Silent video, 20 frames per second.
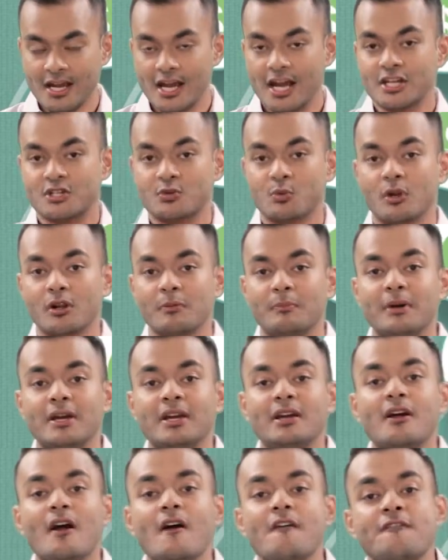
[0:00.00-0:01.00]
It will
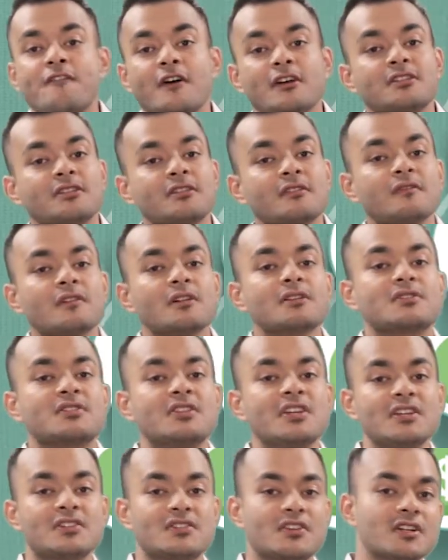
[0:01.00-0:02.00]
be festival
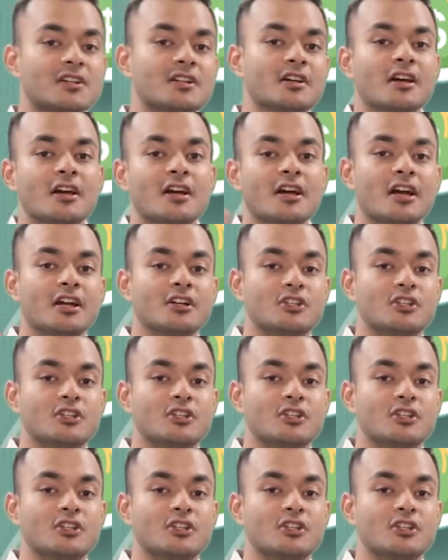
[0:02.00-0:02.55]
season